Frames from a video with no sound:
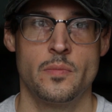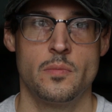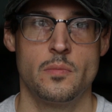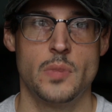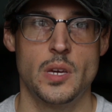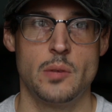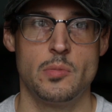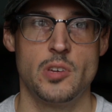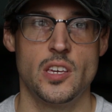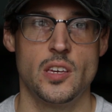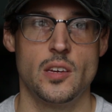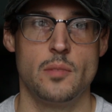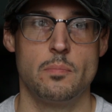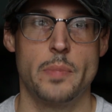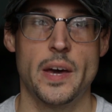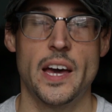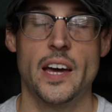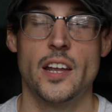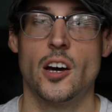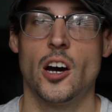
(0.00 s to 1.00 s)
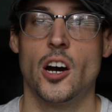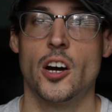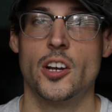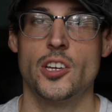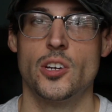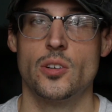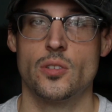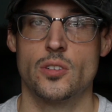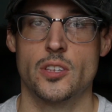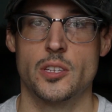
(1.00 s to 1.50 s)
maybe bad
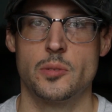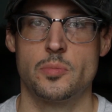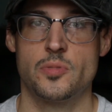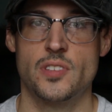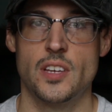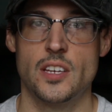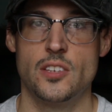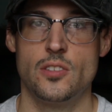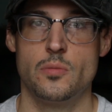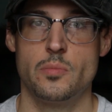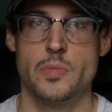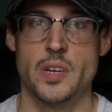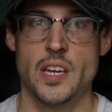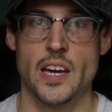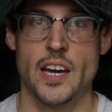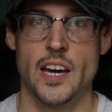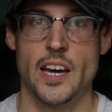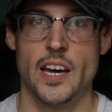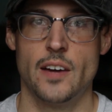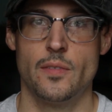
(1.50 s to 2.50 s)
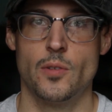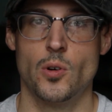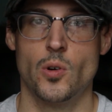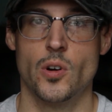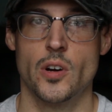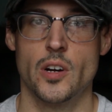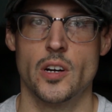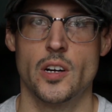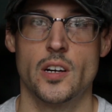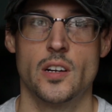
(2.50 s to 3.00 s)
audio clips that you may have,
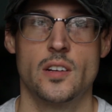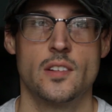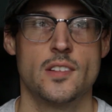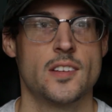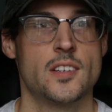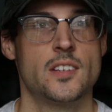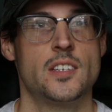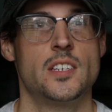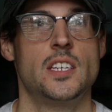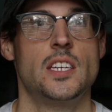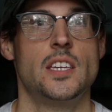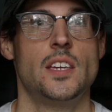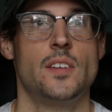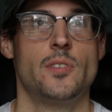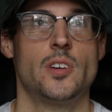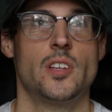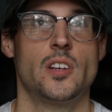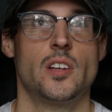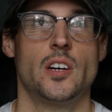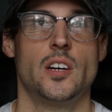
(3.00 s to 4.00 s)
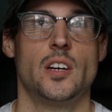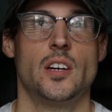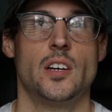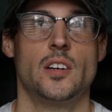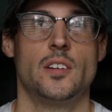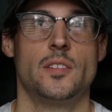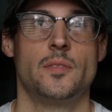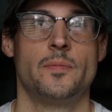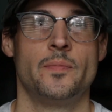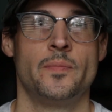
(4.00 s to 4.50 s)
or even
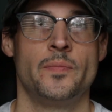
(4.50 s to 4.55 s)
a